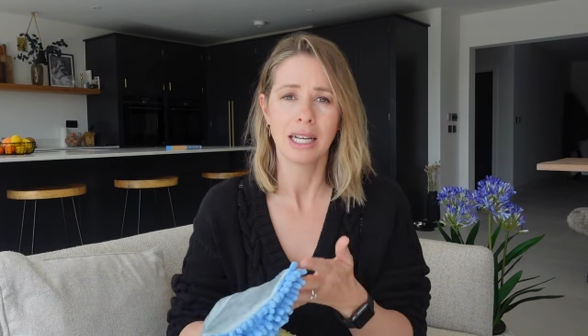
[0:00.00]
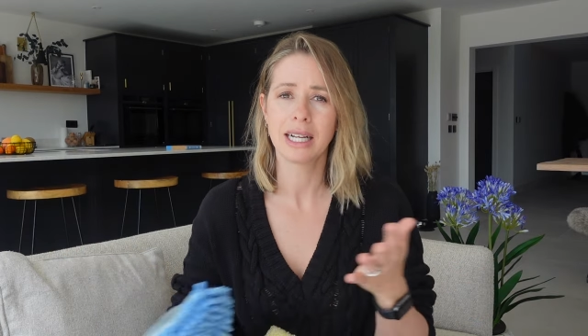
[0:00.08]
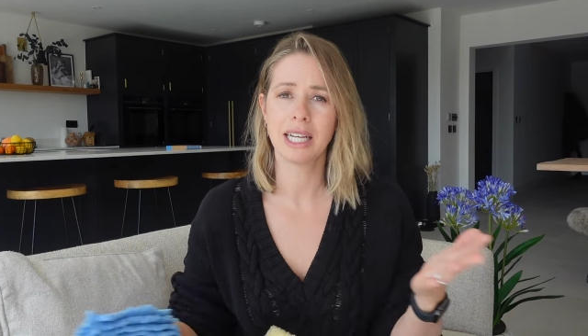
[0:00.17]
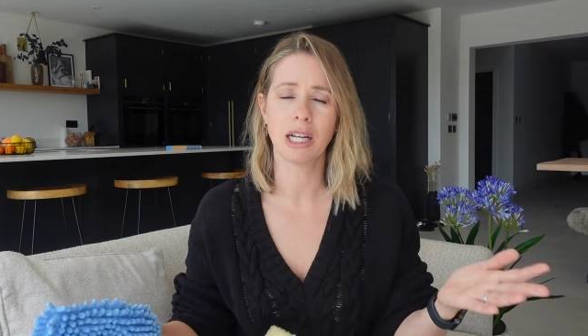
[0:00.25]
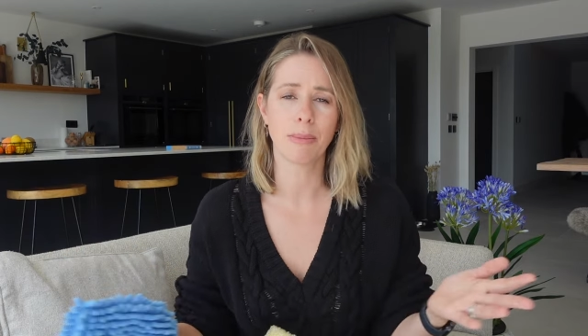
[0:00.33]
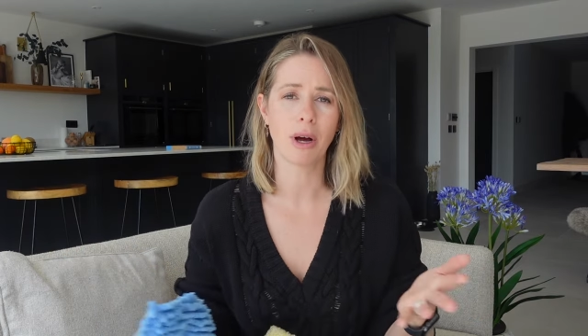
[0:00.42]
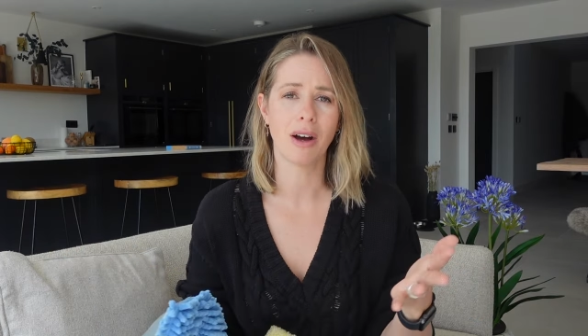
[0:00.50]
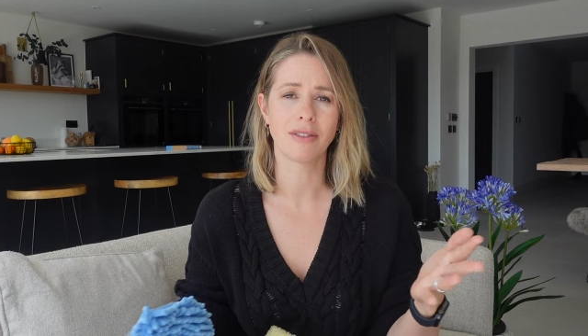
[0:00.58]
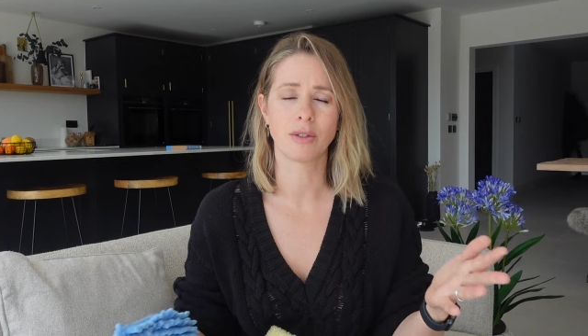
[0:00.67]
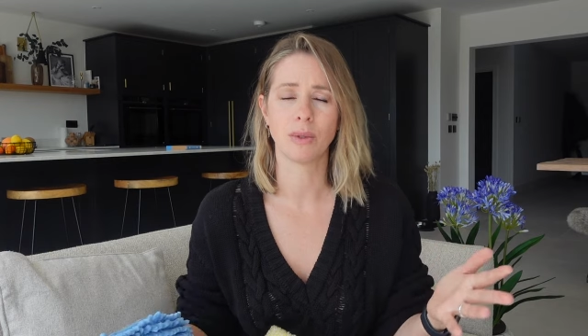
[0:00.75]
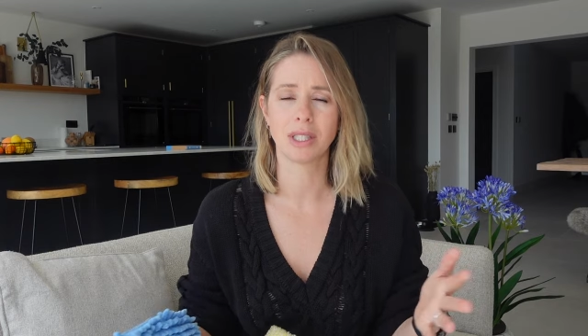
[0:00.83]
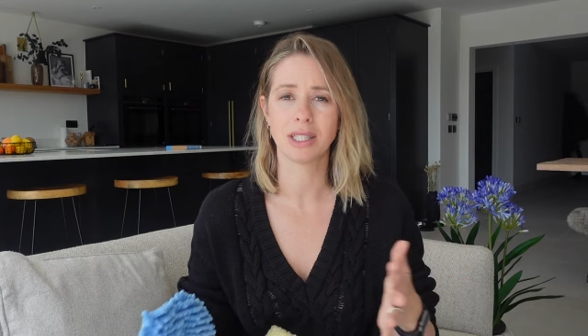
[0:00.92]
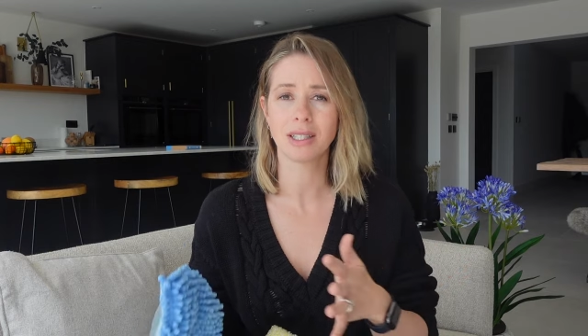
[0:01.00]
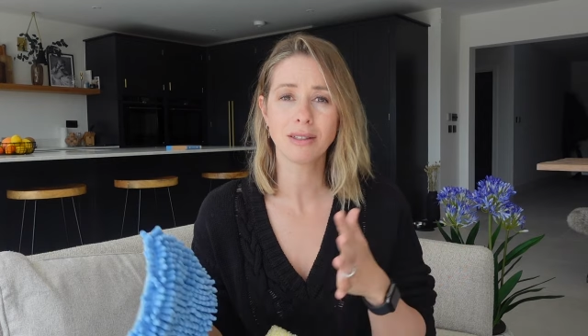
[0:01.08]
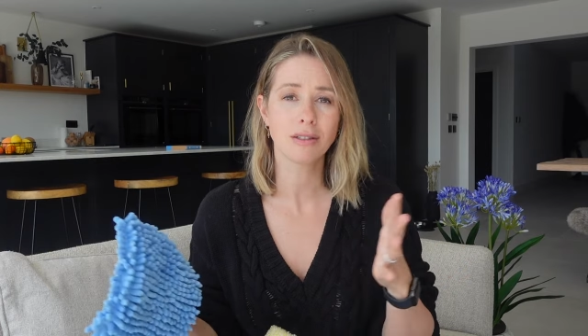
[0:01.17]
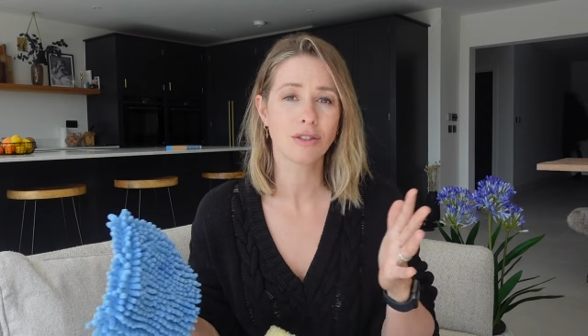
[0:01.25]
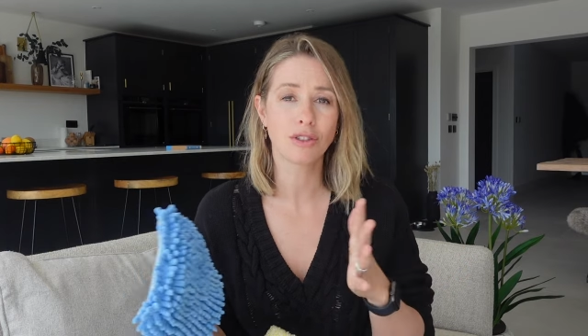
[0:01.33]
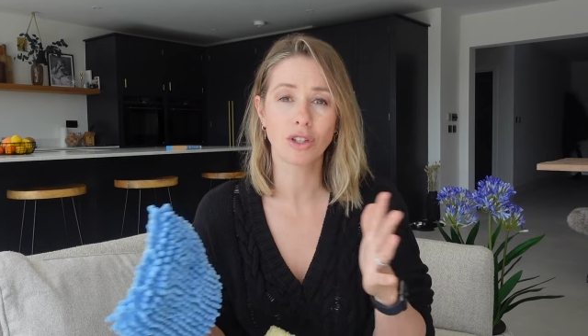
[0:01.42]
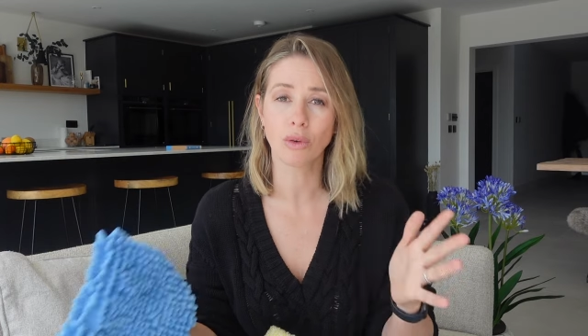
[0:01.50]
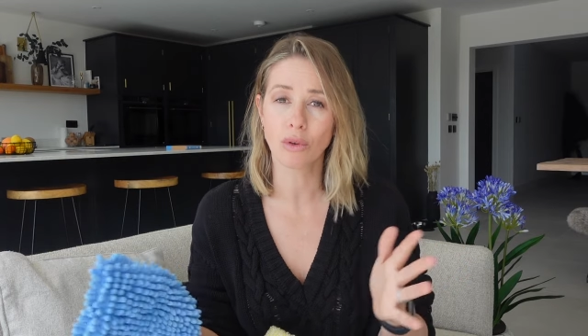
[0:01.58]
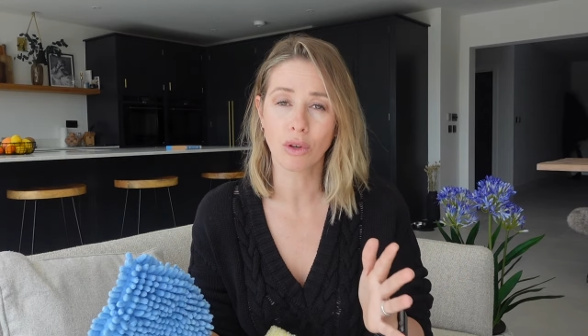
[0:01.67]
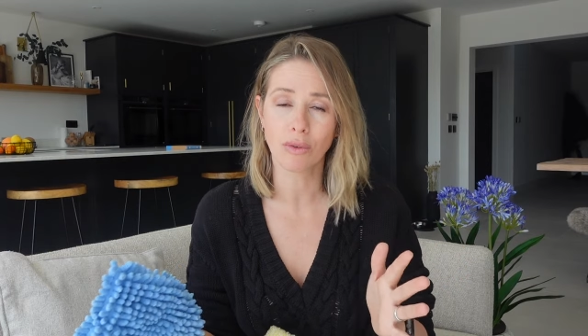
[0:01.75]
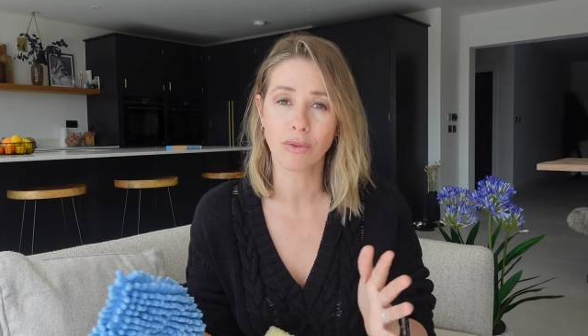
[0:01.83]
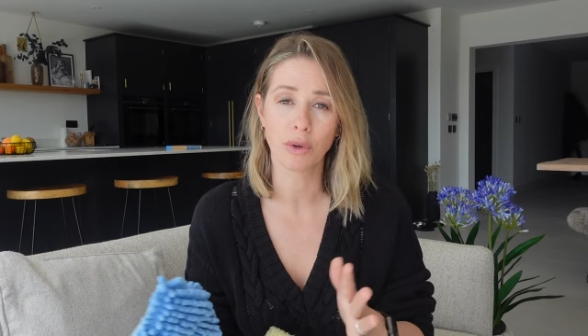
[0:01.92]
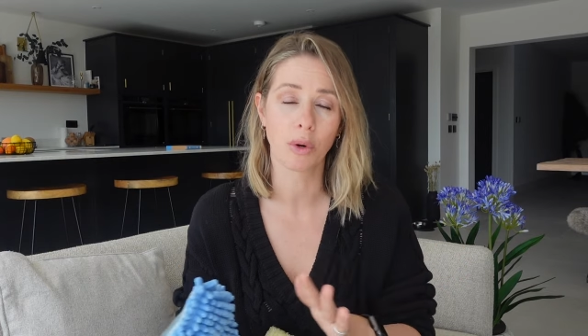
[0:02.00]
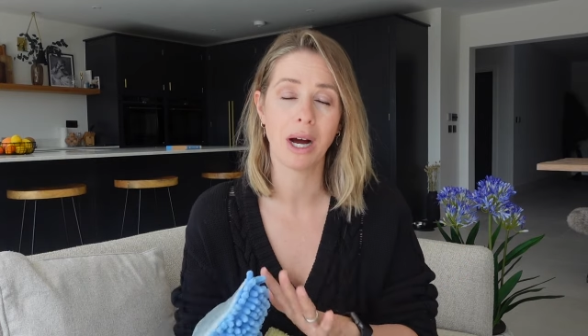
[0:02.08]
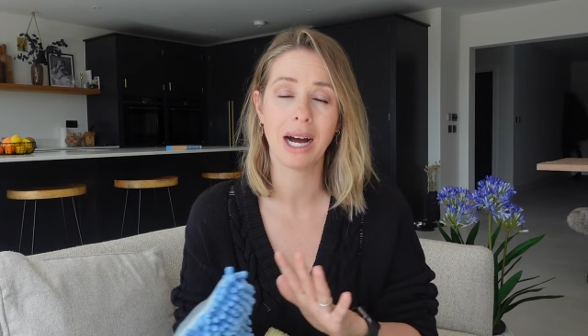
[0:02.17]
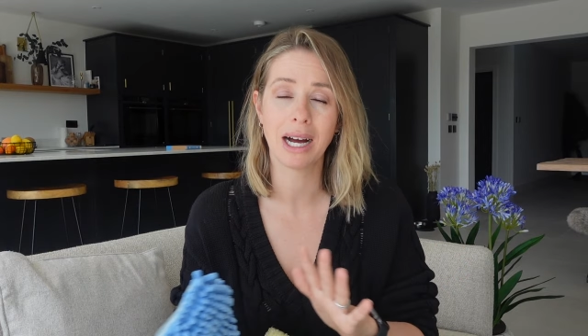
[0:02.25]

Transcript: clean up afterwards. It doesn't soak your floor